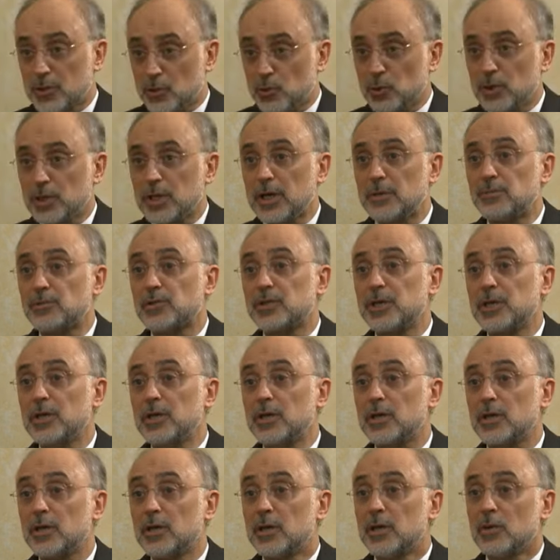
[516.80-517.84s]
This is what I'm
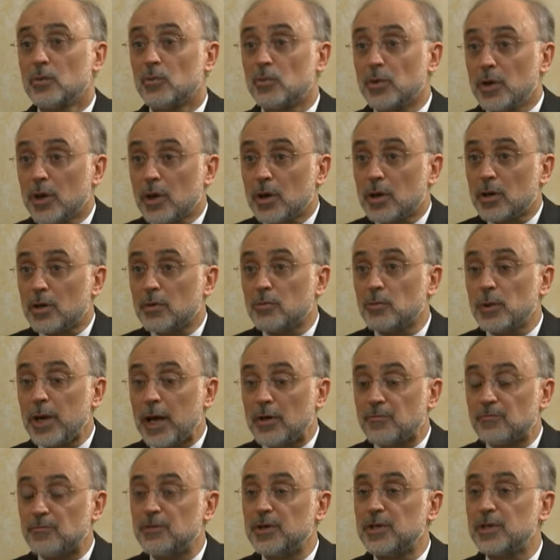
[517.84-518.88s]
saying. We
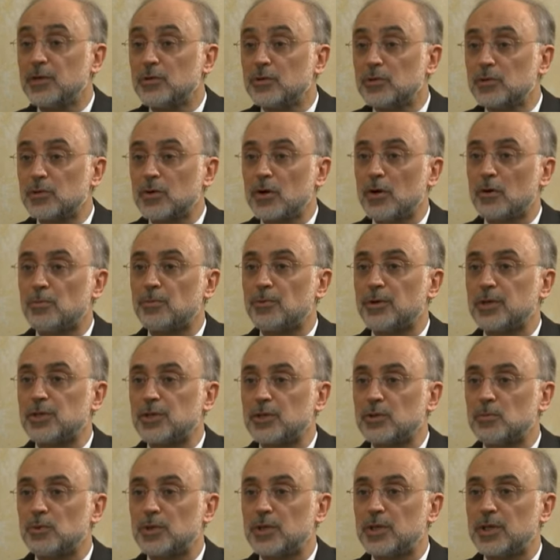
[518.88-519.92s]
have very good
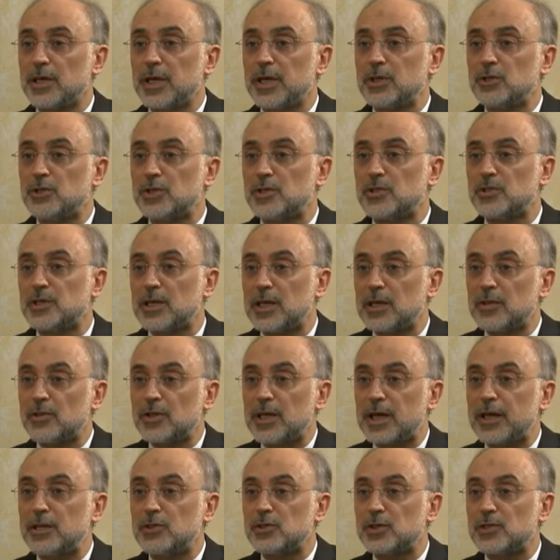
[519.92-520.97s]
cooperation with the agency, and
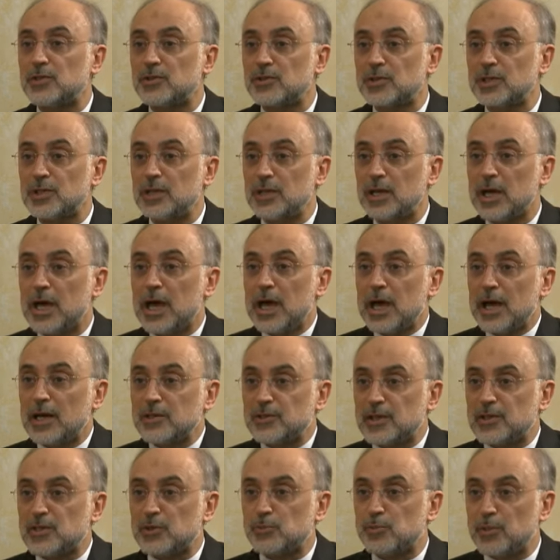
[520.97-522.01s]
the agency
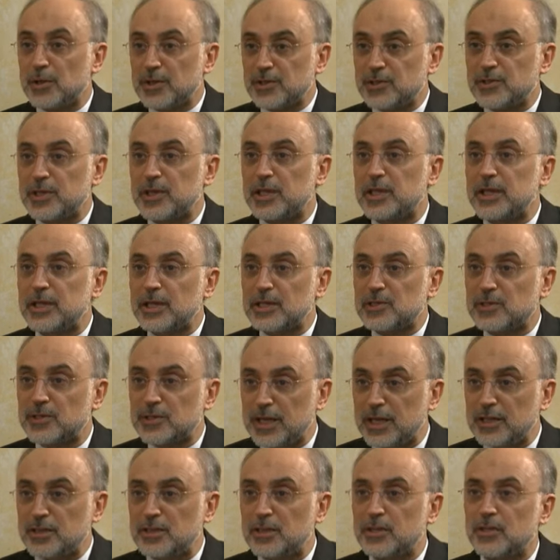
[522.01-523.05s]
has explicitly
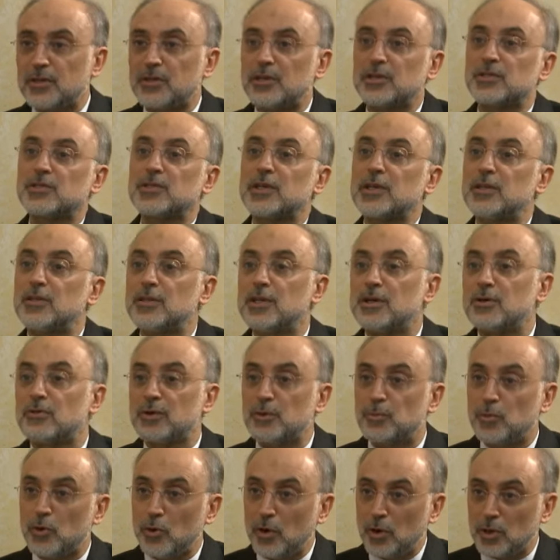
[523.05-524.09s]
stated this in their
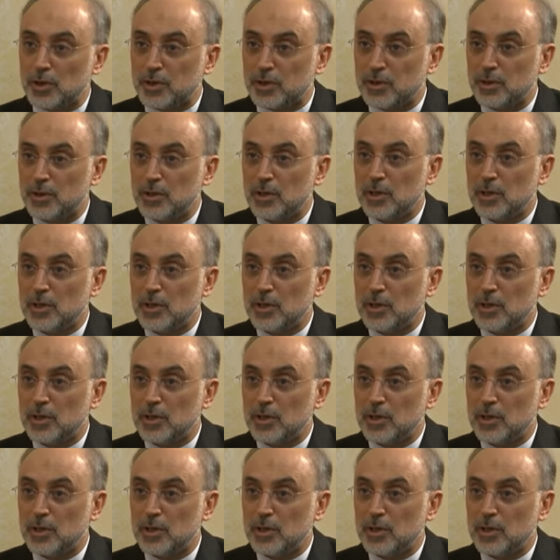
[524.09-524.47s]
report.